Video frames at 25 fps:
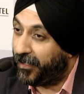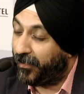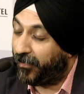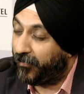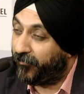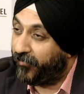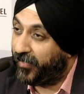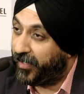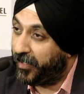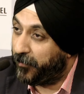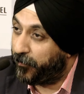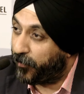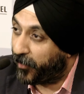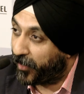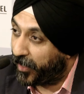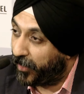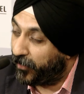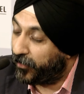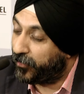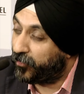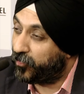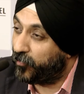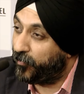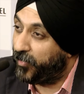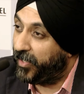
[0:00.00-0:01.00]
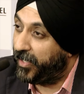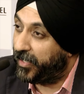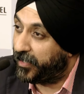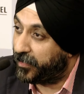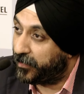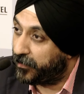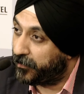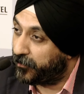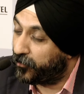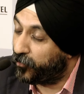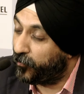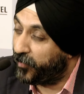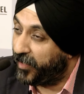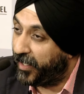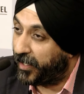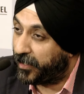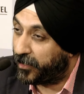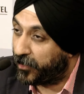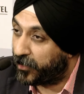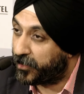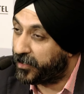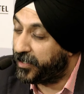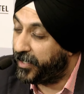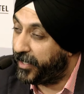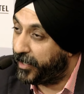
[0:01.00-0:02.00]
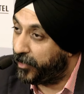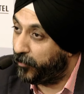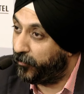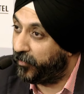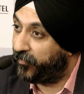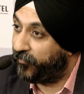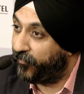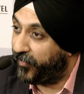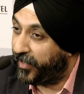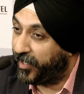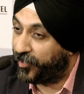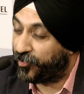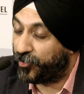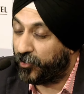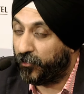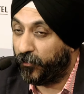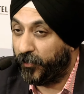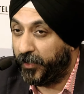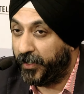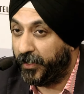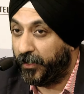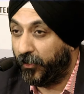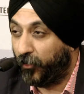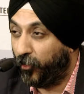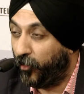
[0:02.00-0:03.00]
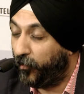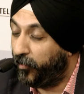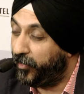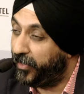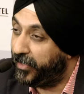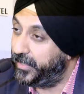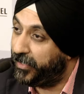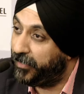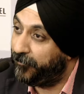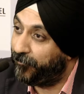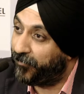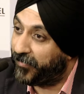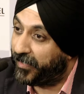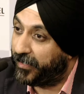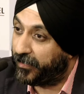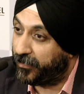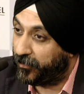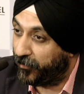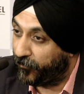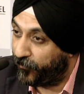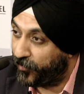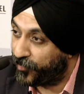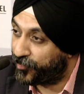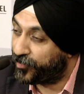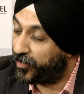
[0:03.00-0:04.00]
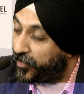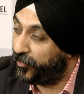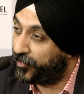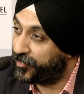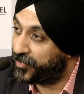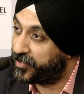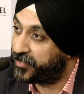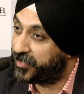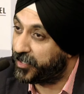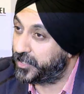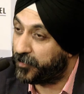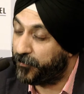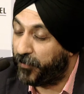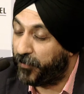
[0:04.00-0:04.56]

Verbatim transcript: are very proud to be associated with Fashion Week globally as the official logistics